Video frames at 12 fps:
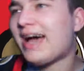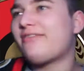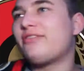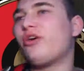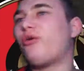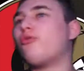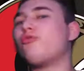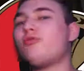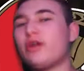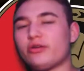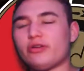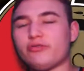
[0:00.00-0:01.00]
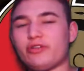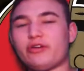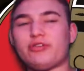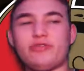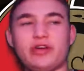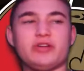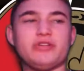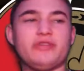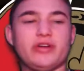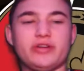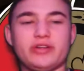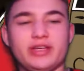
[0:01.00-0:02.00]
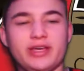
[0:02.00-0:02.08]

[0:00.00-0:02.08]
a very, very, very, very